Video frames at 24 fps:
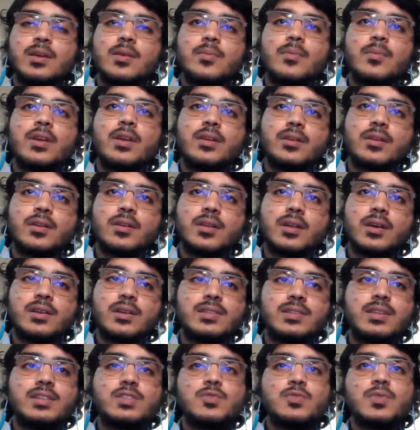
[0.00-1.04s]
But
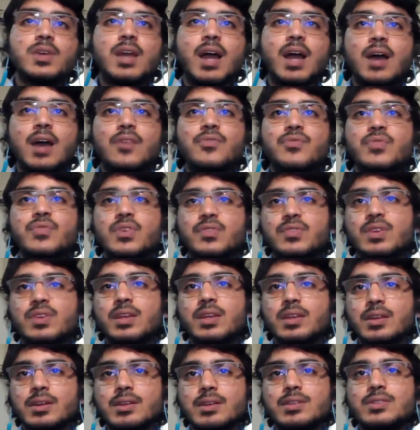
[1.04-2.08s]
since we have fifty
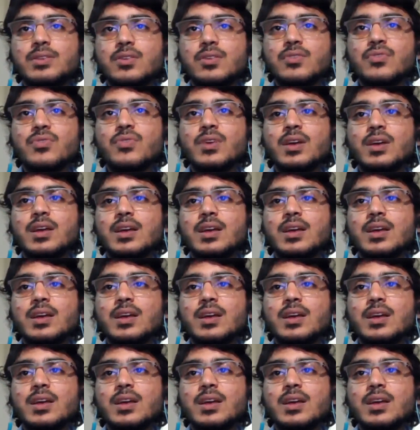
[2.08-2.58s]
years of